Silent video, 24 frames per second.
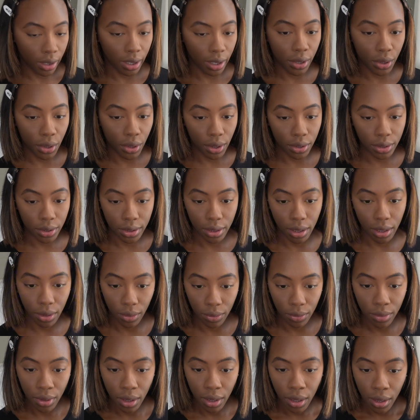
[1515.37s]
And
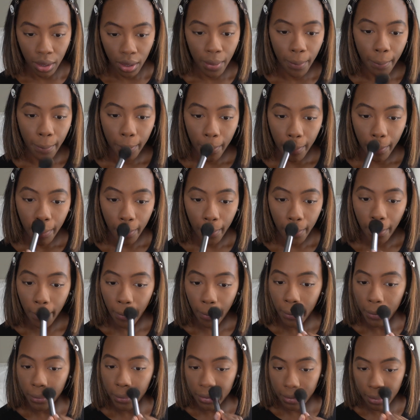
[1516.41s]
also
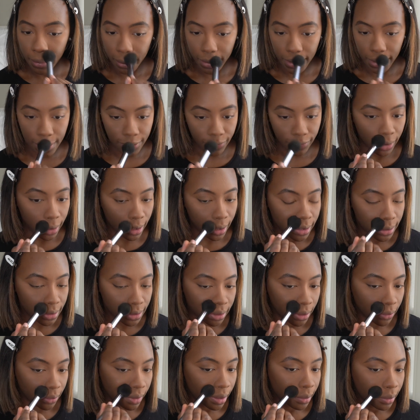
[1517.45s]
the peach fuzz
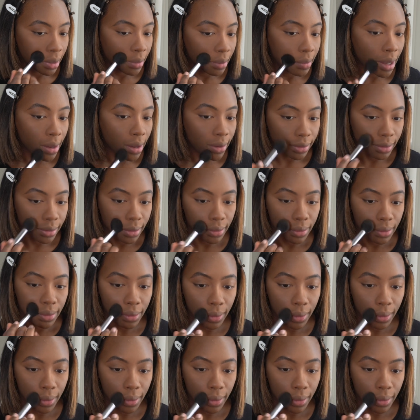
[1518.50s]
around my mouth.